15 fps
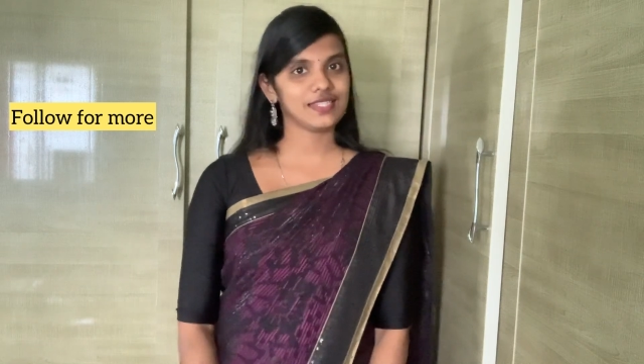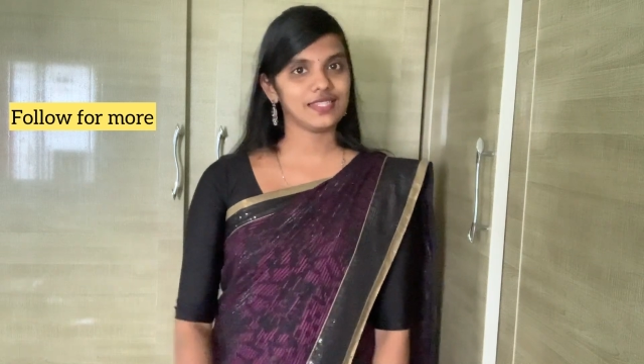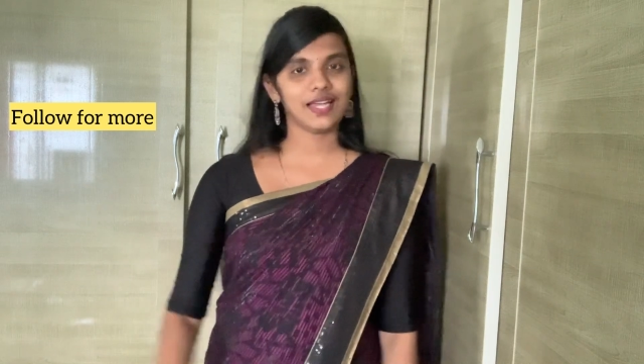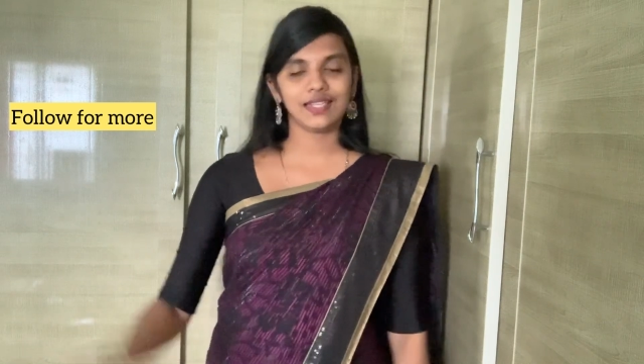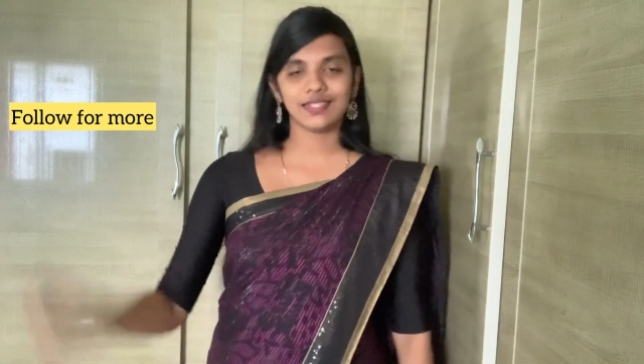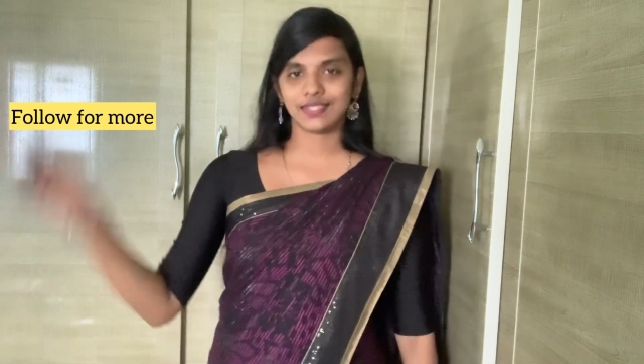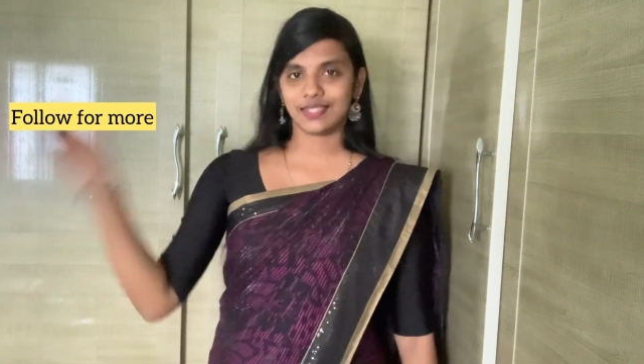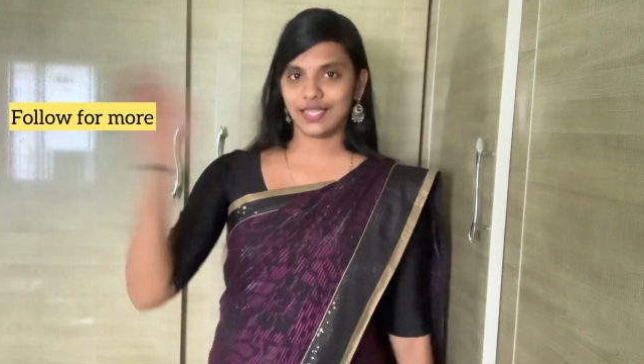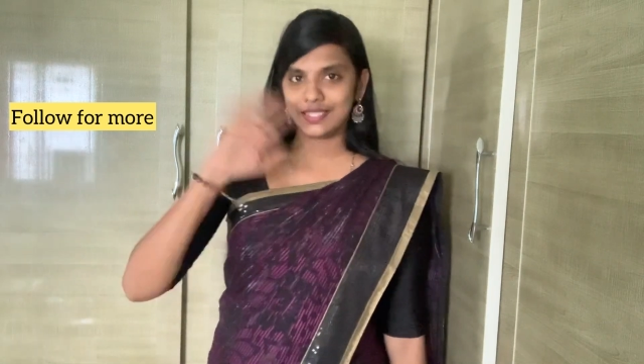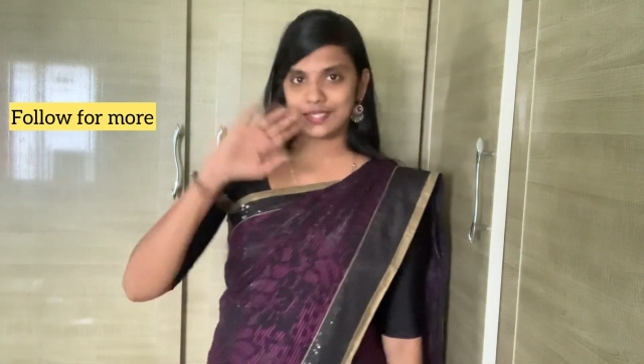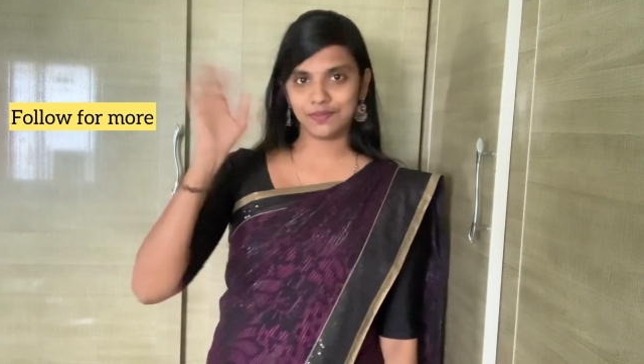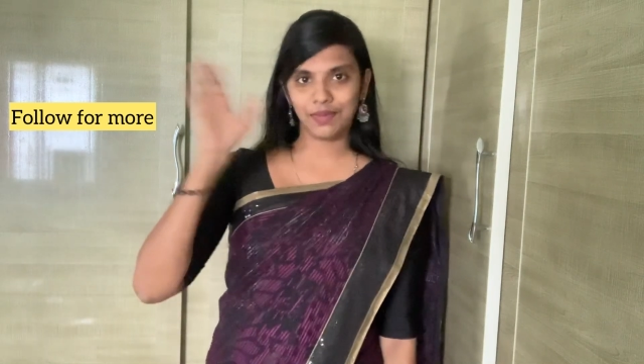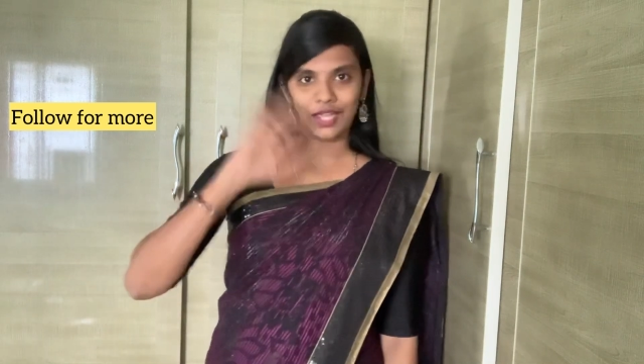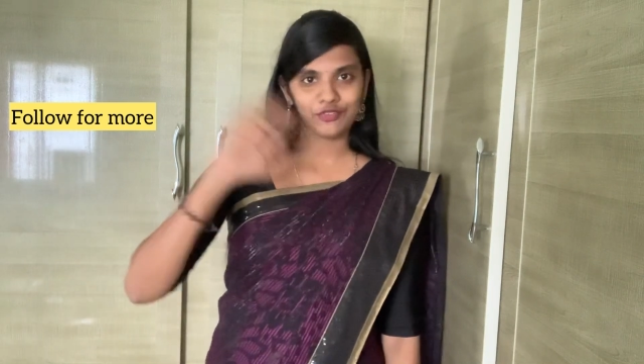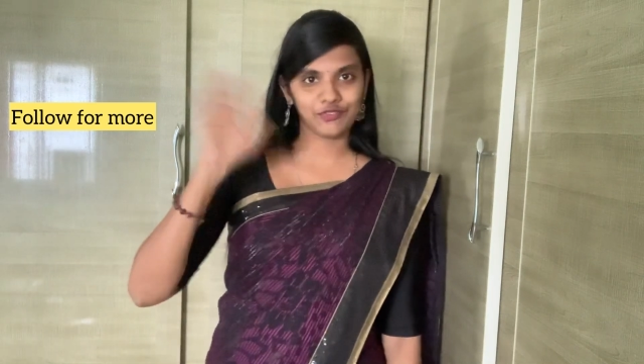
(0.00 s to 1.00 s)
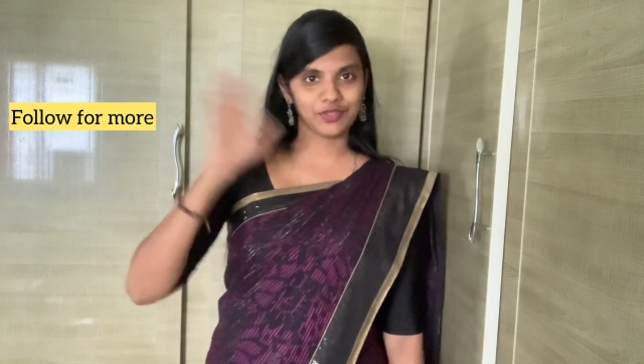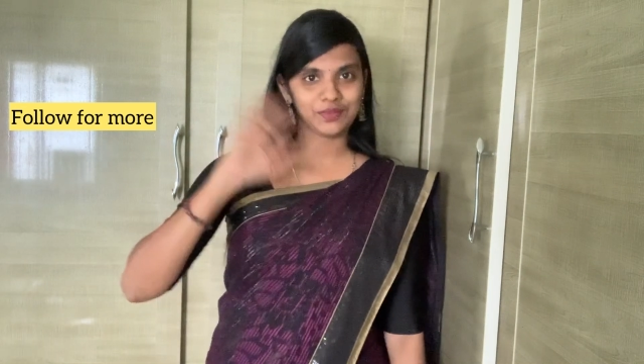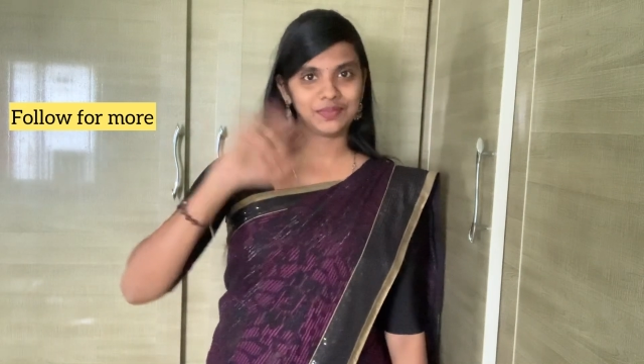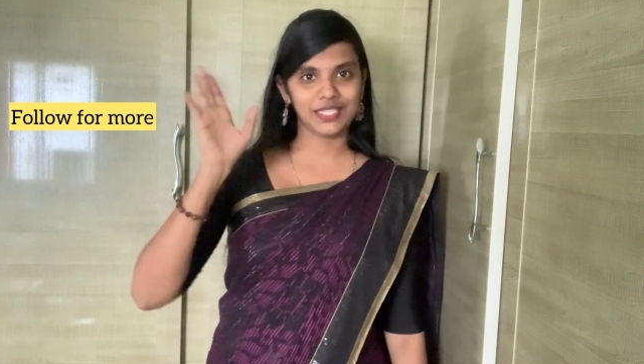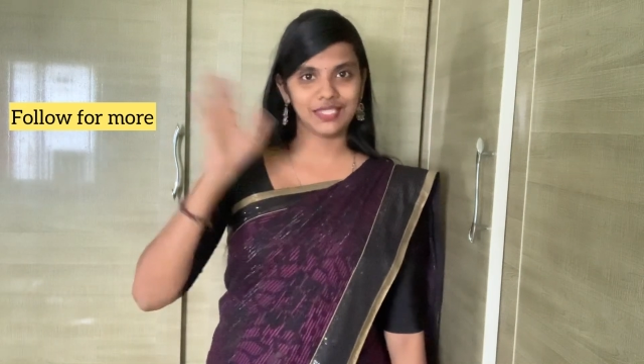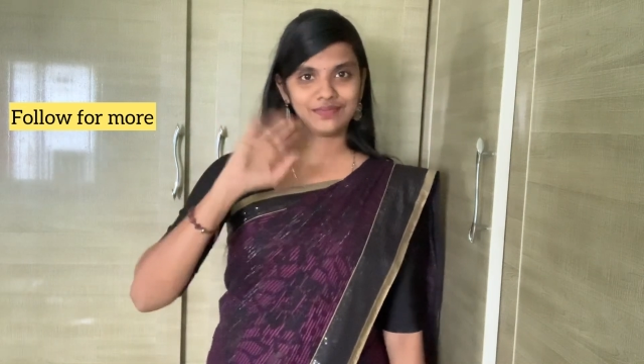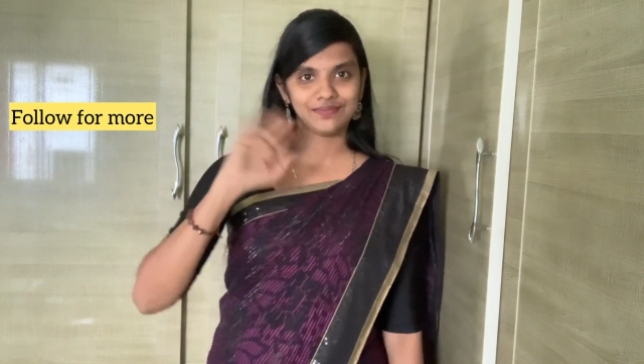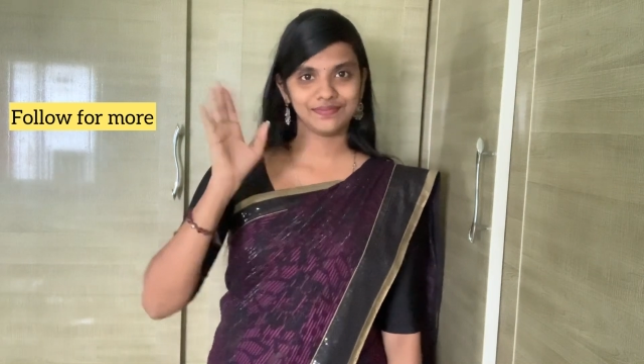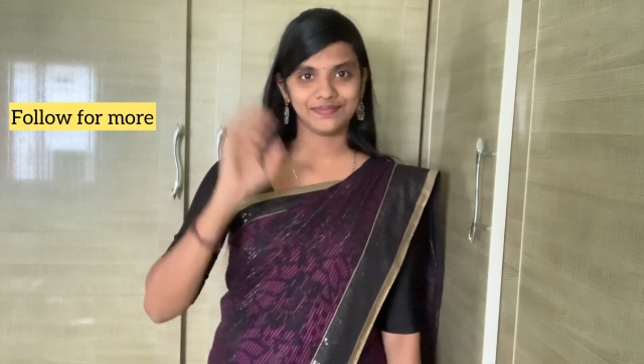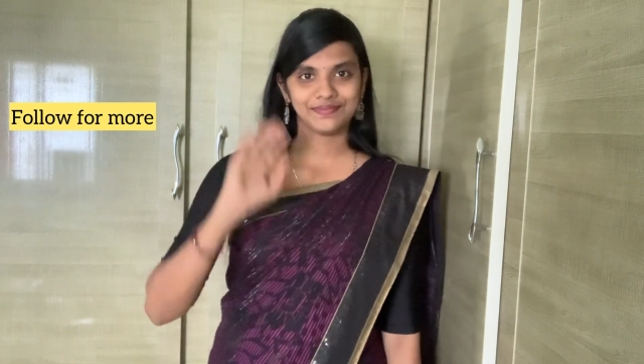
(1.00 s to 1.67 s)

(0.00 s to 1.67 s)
that, it's bye from me.